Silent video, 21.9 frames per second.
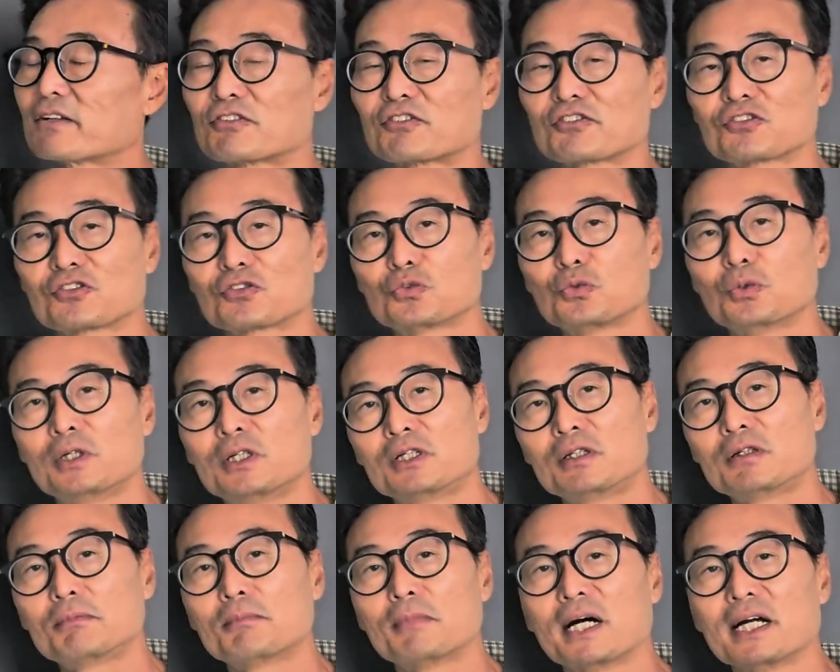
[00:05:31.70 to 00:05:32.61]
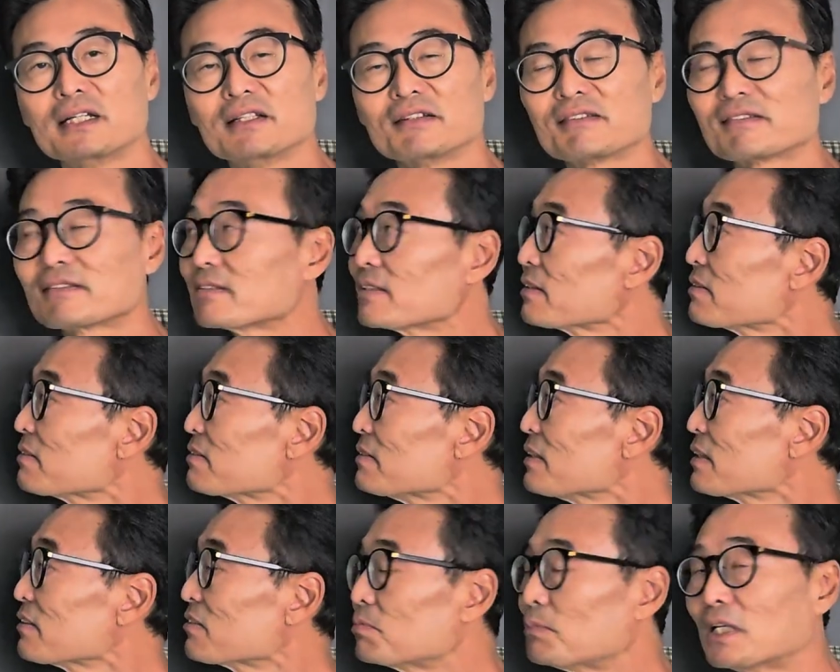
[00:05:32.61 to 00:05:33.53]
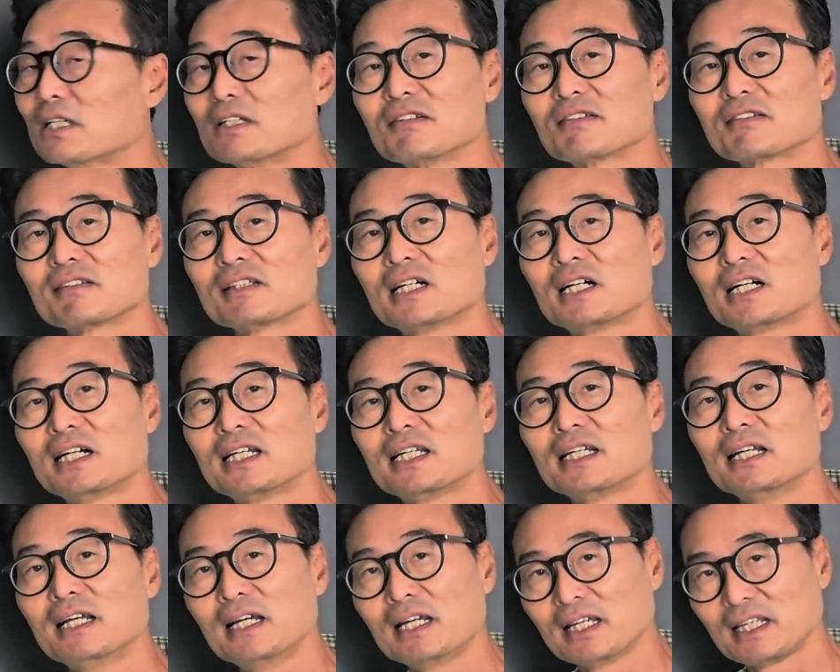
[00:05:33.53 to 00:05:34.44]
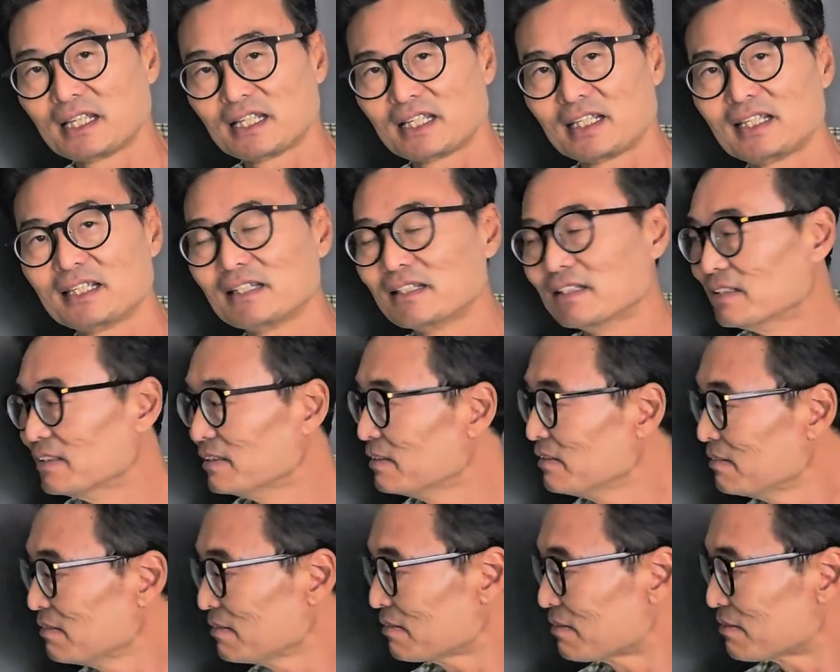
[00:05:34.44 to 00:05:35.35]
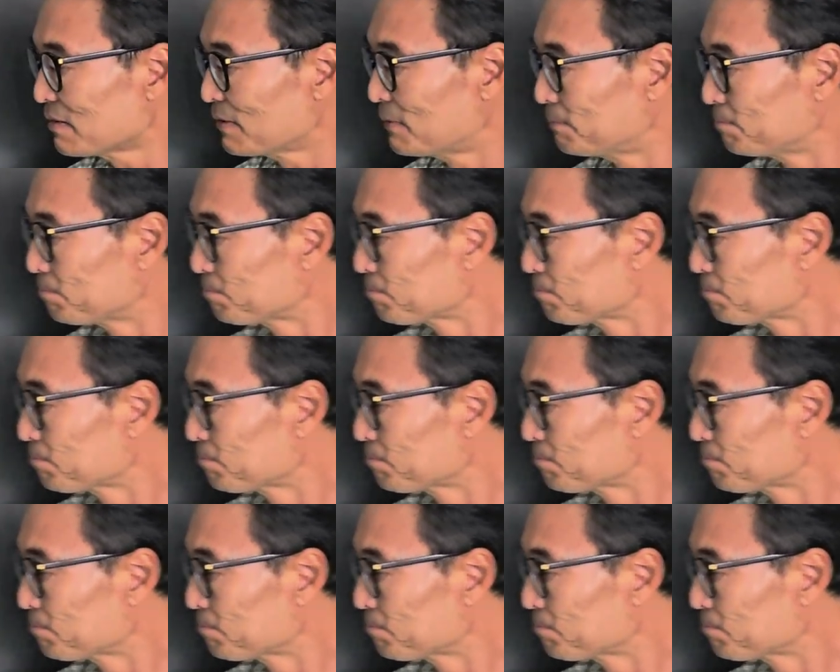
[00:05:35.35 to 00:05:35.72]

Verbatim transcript: squared minus 6x minus 9 is